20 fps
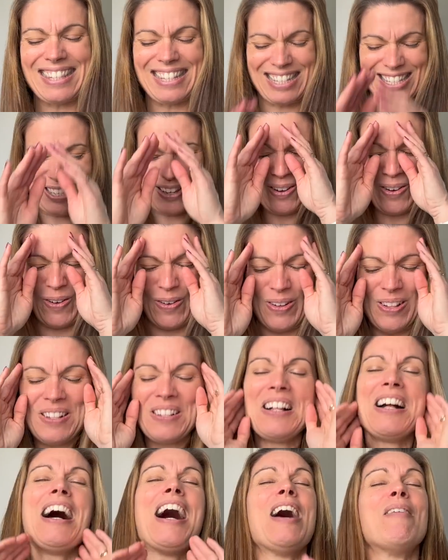at all.
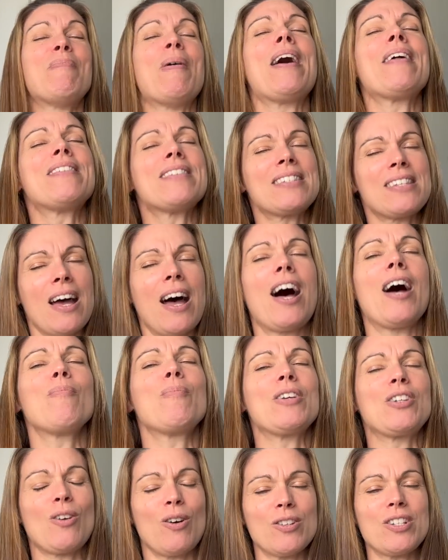And by the time
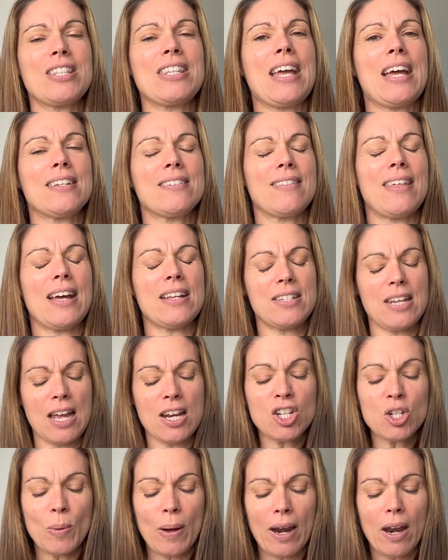we'd got to the end of that day,
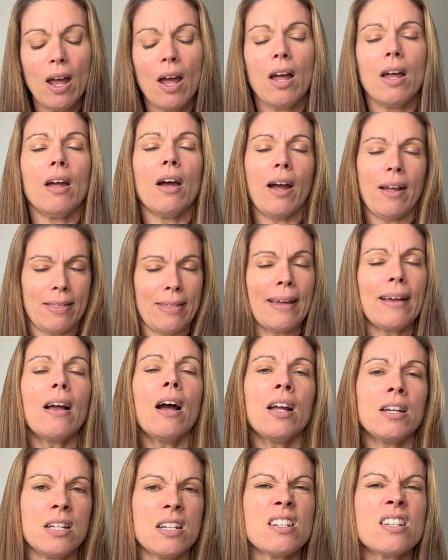she went, I think
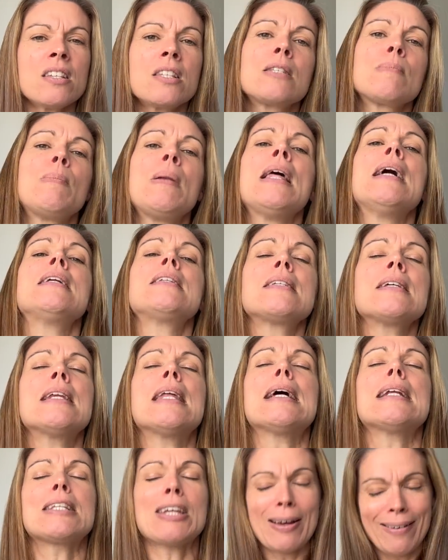I need a split in
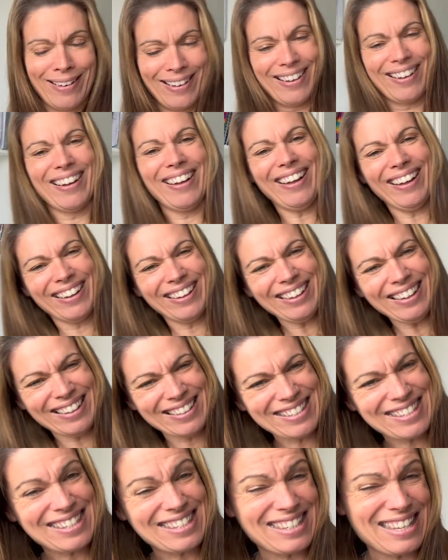it.
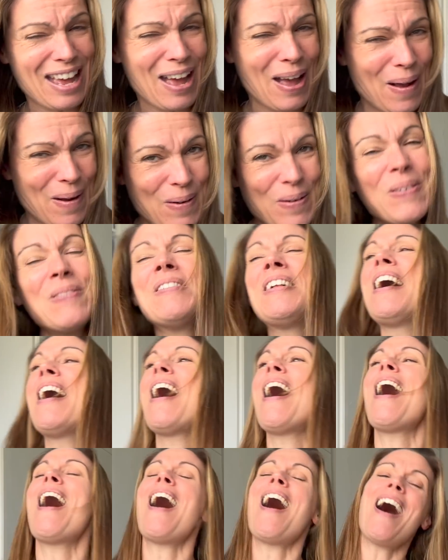So
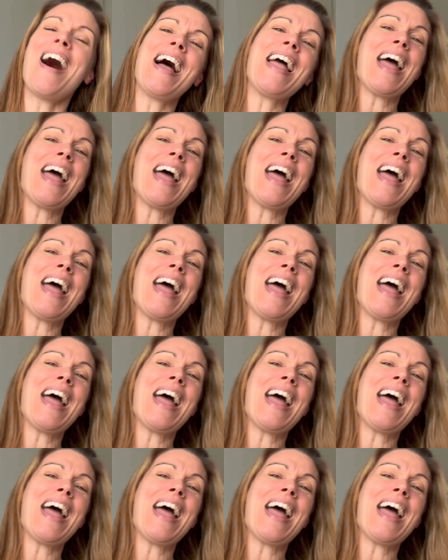I